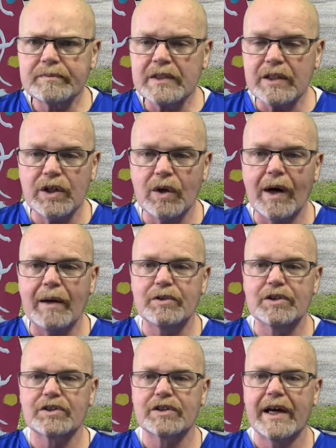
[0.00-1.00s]
you know, I'm
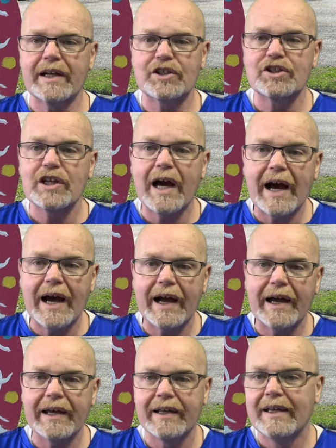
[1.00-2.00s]
just kind of
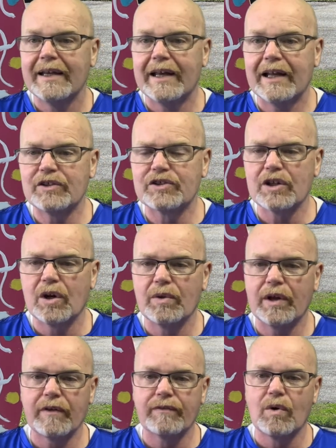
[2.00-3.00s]
shy. And so
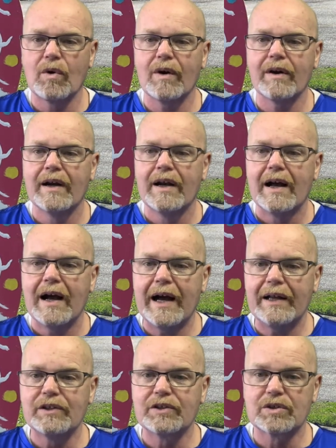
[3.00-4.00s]
therefore,
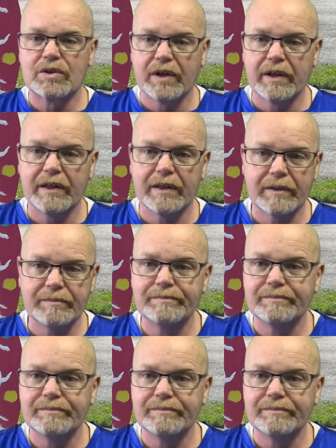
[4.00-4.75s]
I just gonna